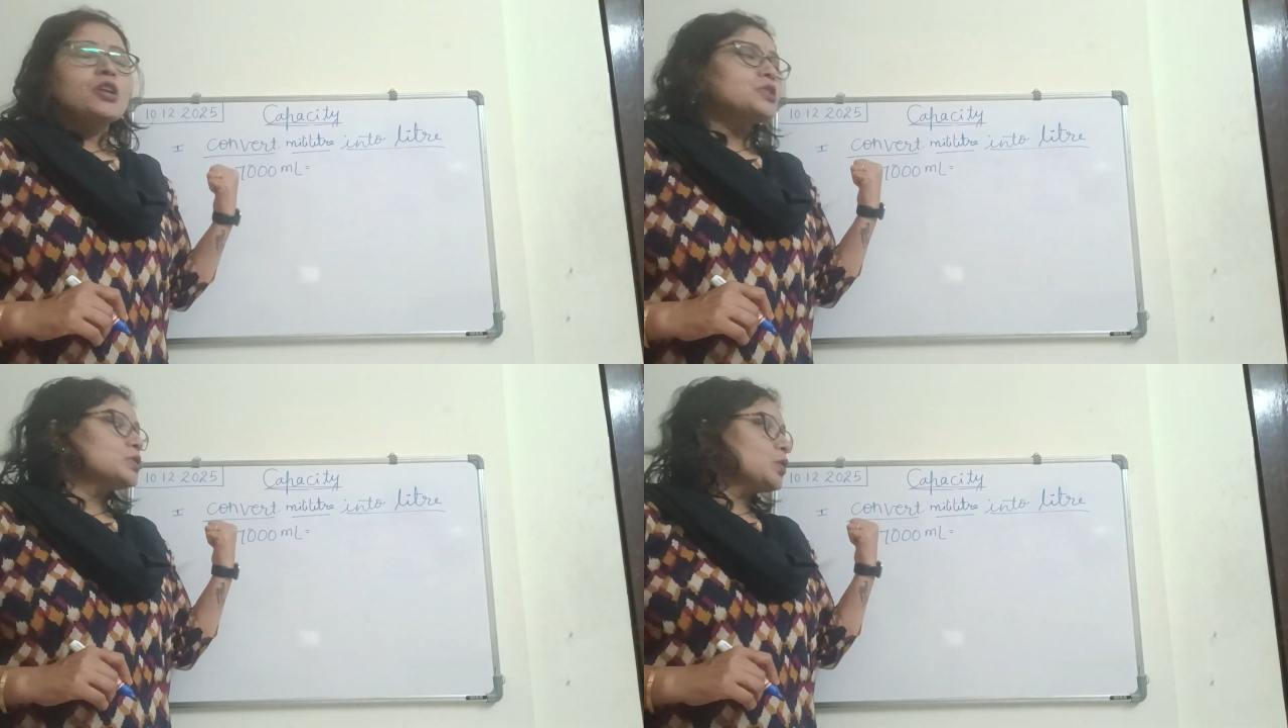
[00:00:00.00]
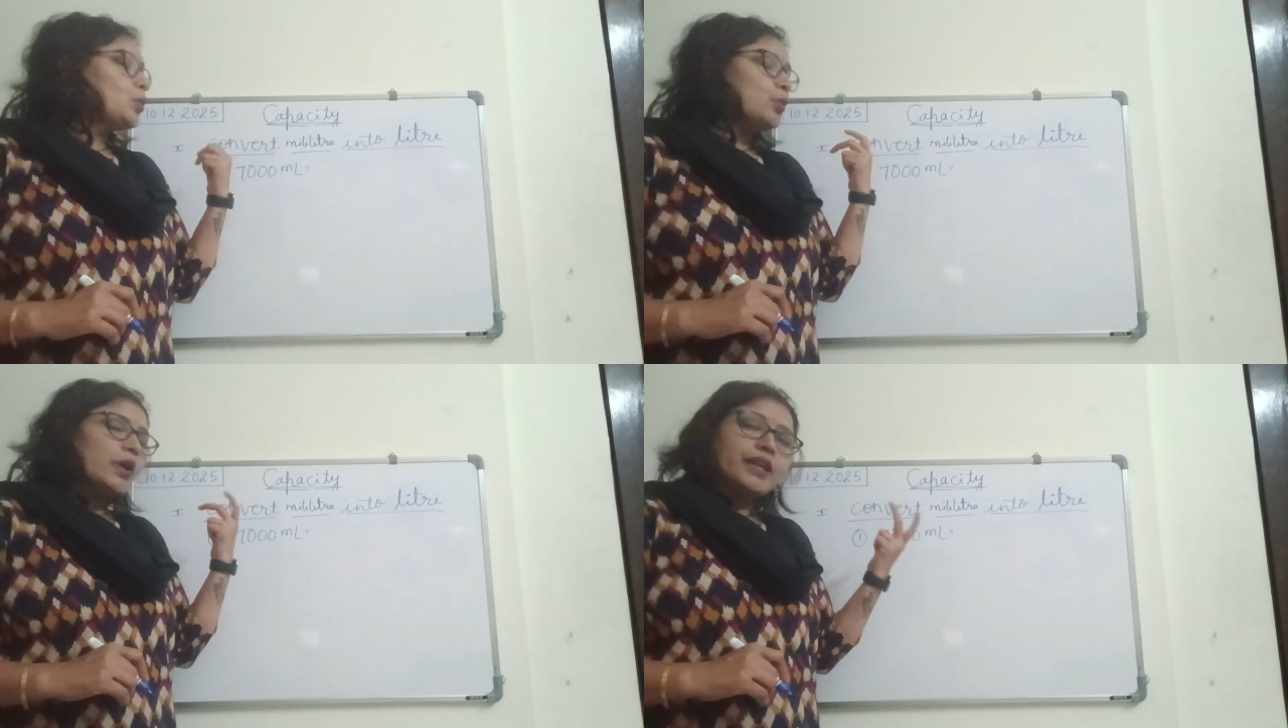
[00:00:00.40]
So
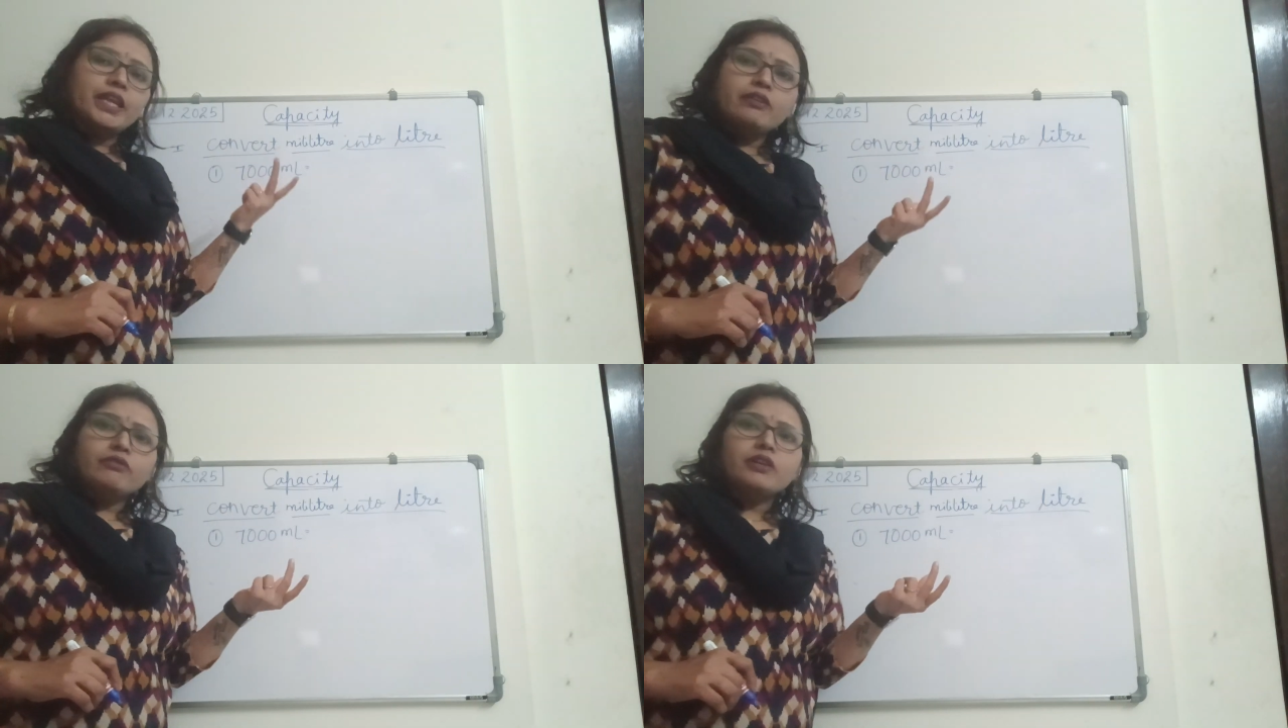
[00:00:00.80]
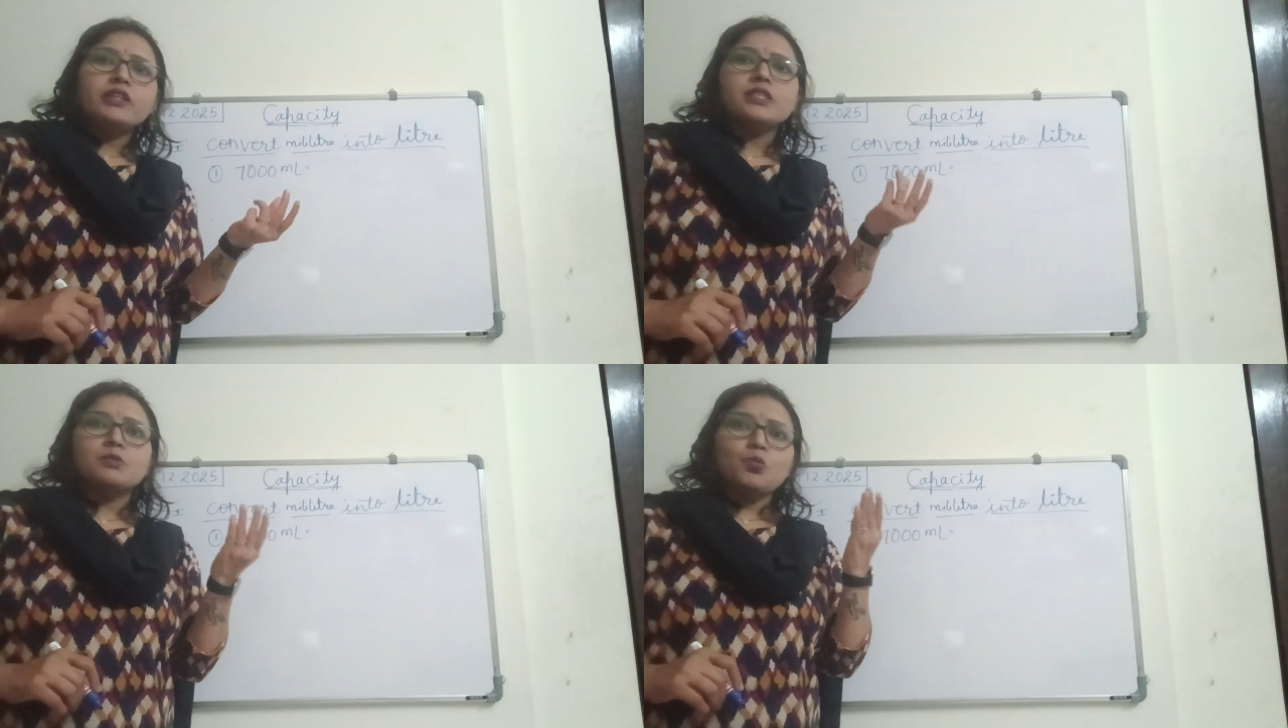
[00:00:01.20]
whenever
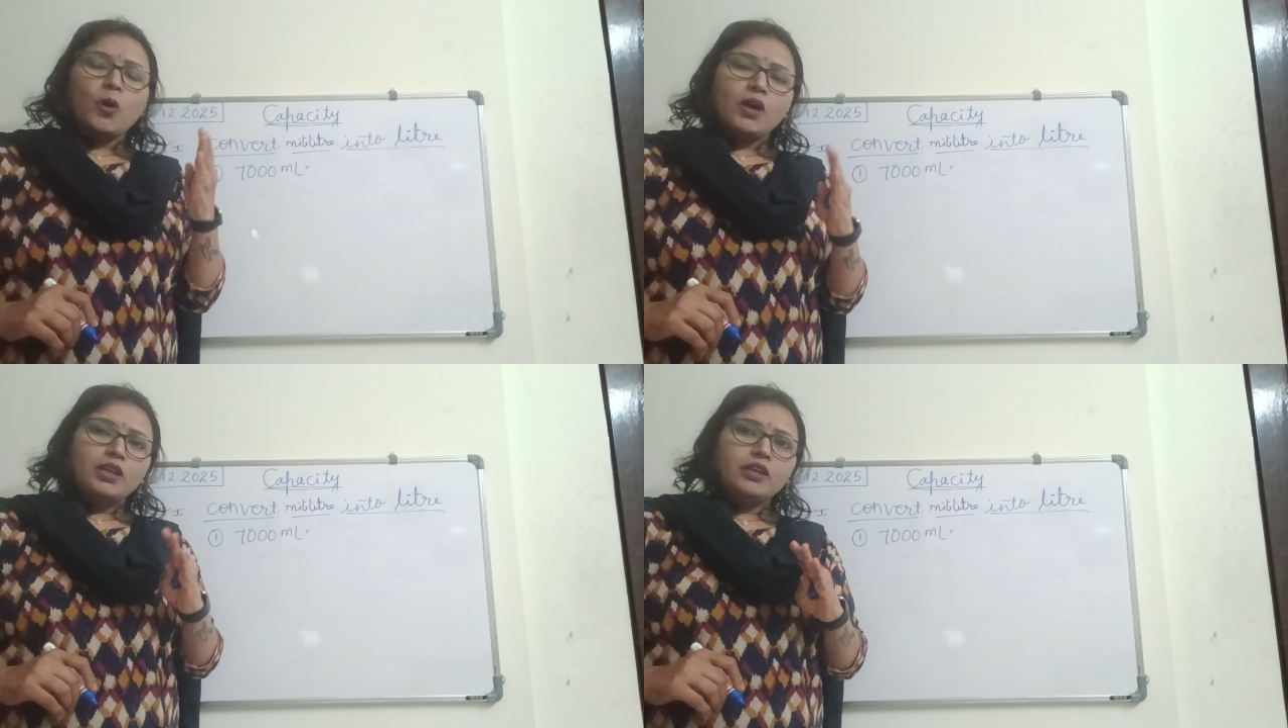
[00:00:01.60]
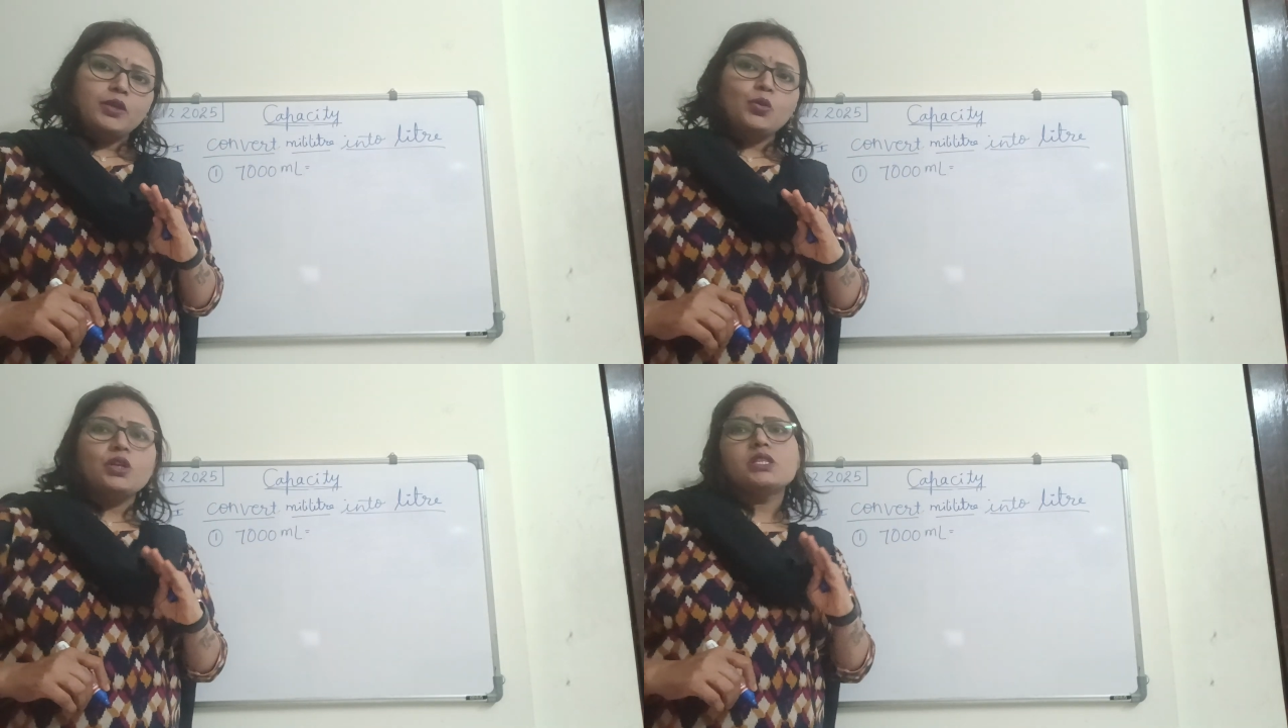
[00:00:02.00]
smaller
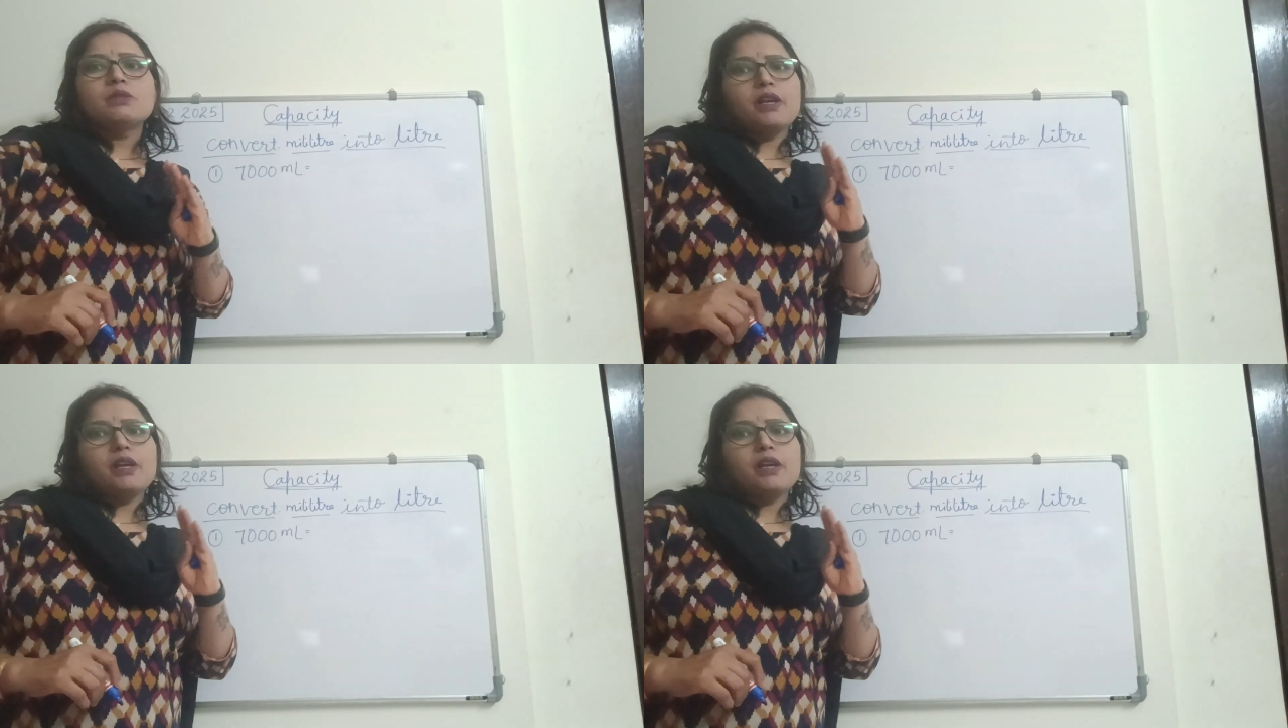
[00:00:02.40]
units